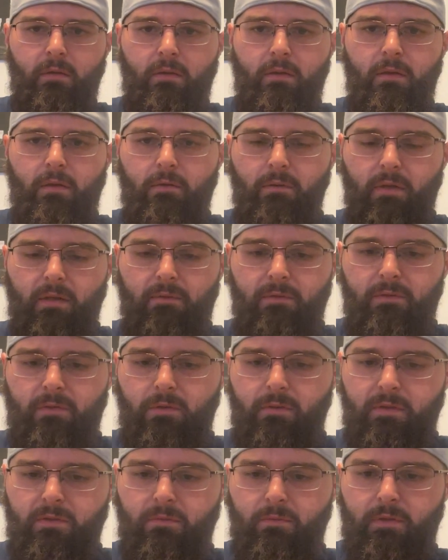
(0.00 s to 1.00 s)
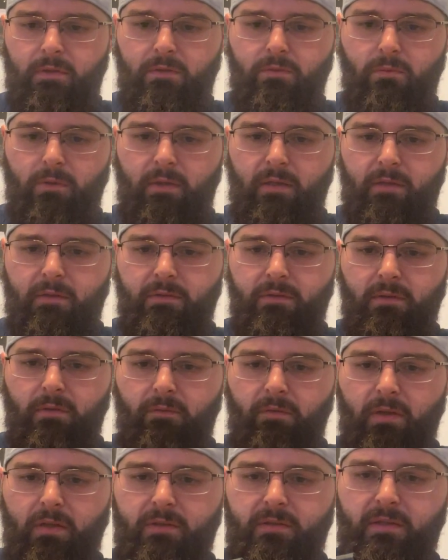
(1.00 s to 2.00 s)
I'm going to have to turn this one this way. So
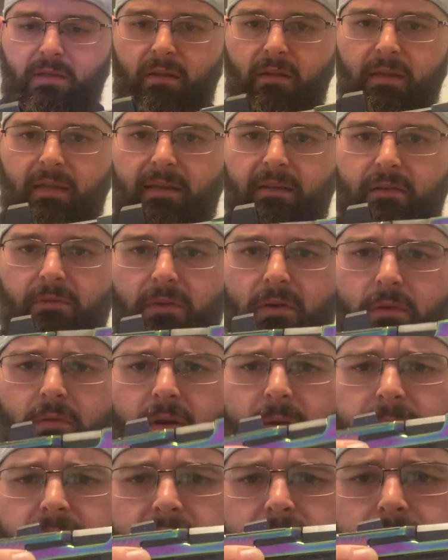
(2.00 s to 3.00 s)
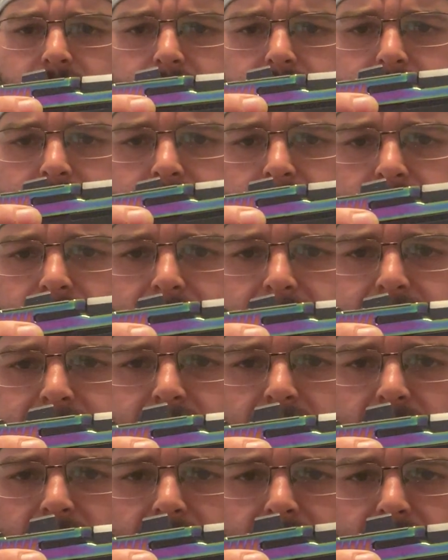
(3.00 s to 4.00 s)
if you can see the length of the grip difference, that's
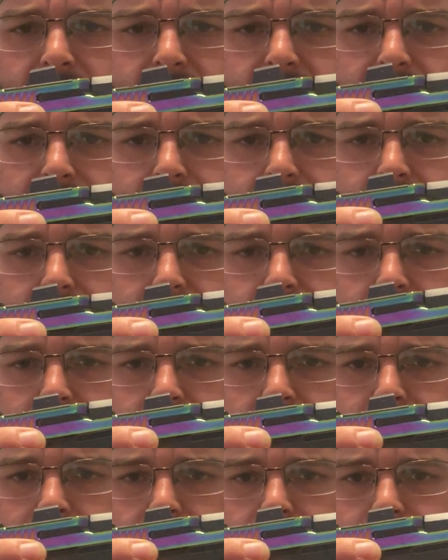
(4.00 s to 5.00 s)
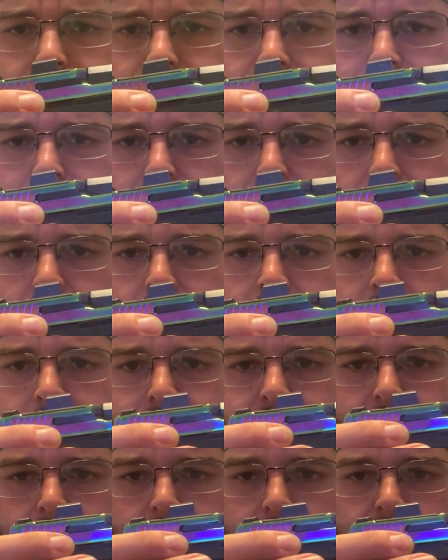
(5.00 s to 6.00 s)
the length difference for the grip.
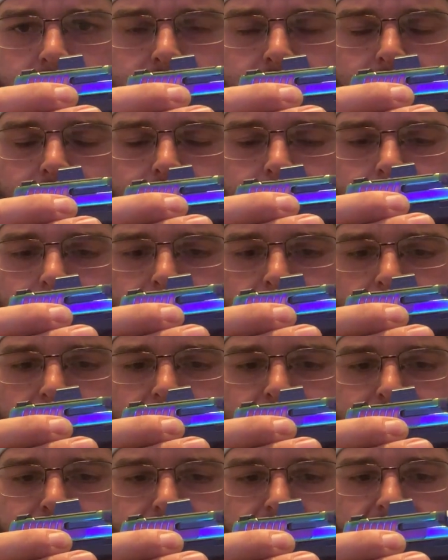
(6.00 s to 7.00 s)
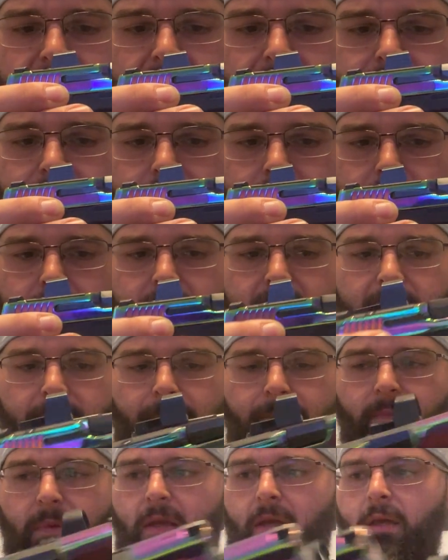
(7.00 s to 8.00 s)
So another about 1.5 inches on the
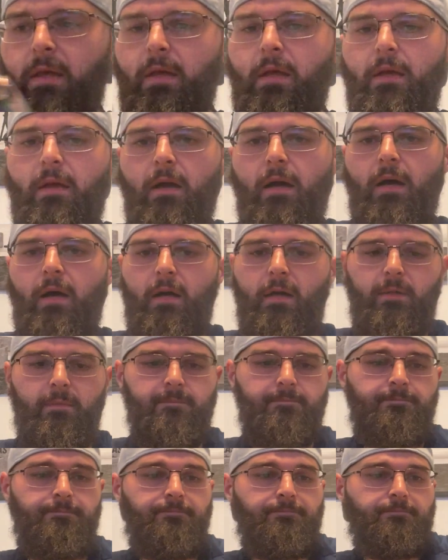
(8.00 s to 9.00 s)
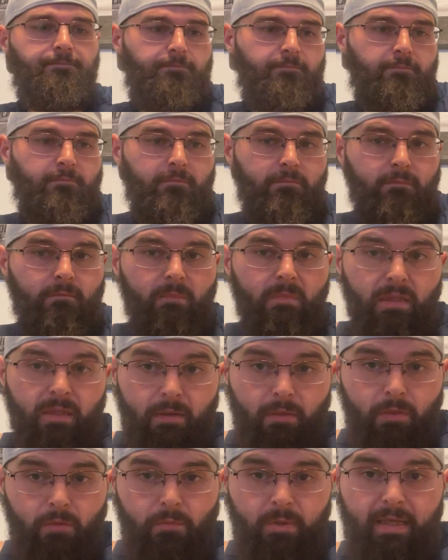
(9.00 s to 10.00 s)
grip.
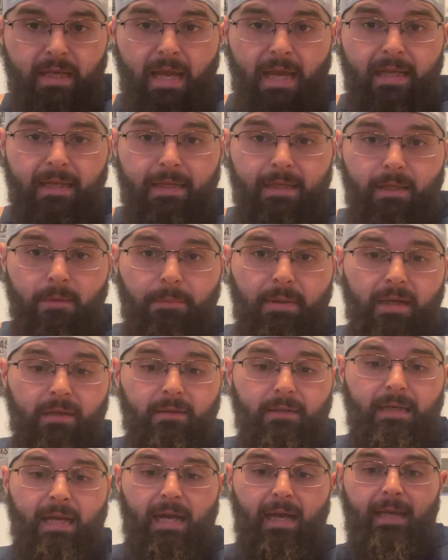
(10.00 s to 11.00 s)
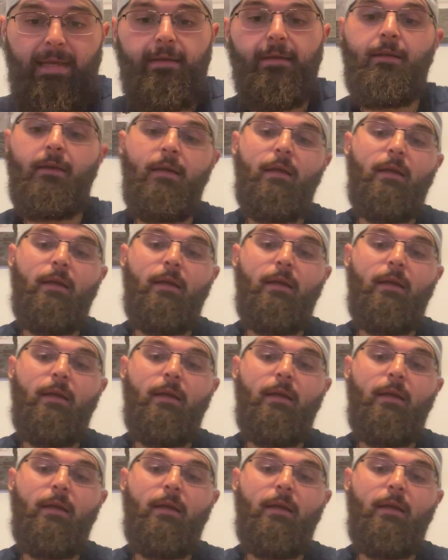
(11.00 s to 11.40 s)
380 compared to 9.